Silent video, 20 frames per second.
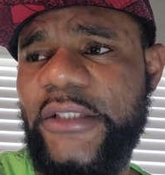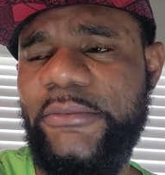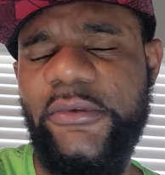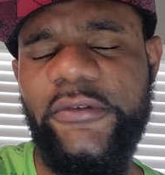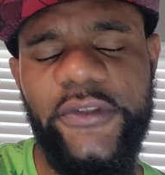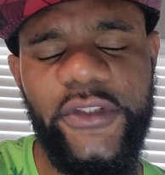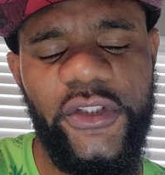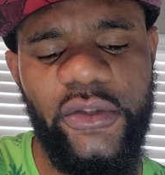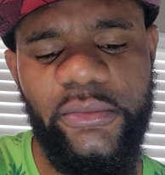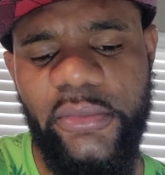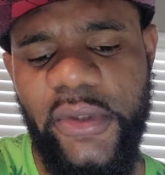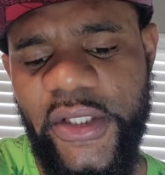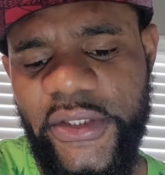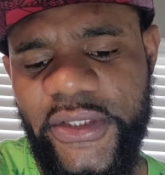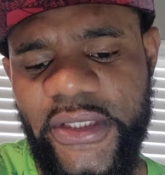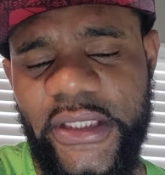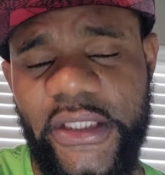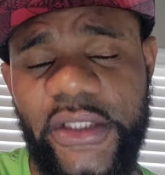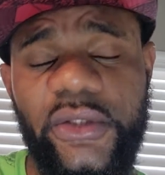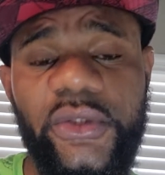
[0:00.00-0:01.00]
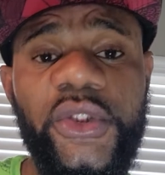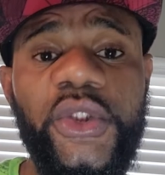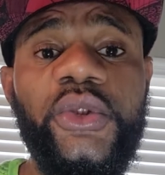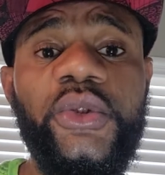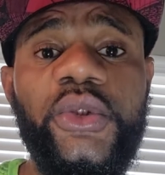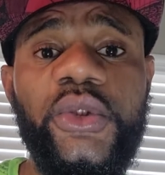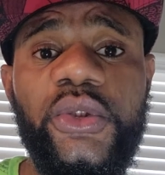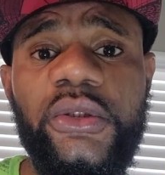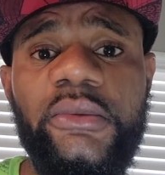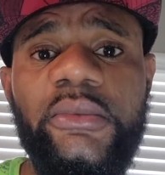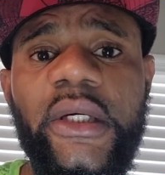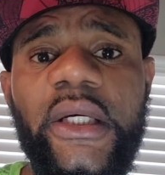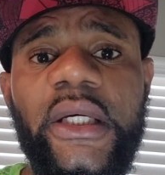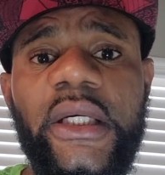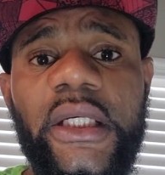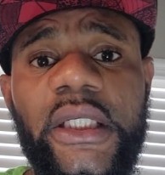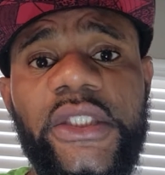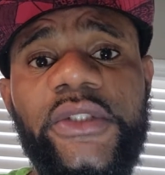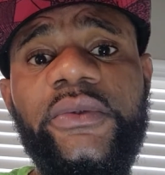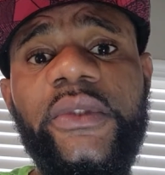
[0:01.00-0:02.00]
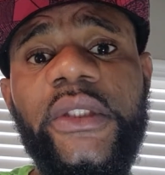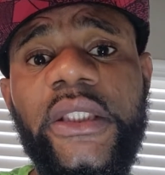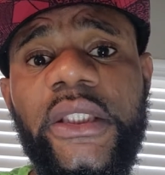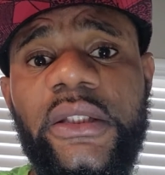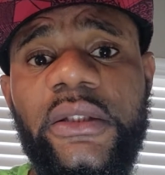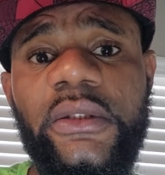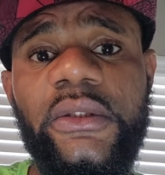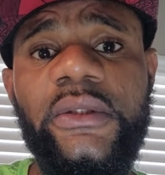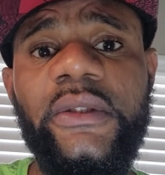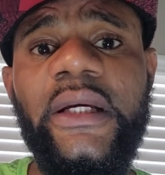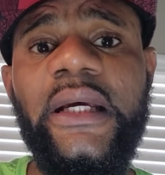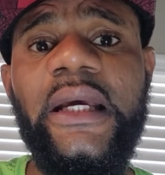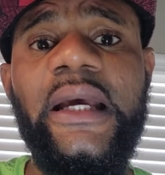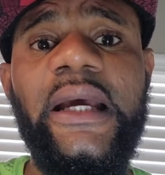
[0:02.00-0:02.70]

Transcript: Professor Mercer is on YouTube. He's really good.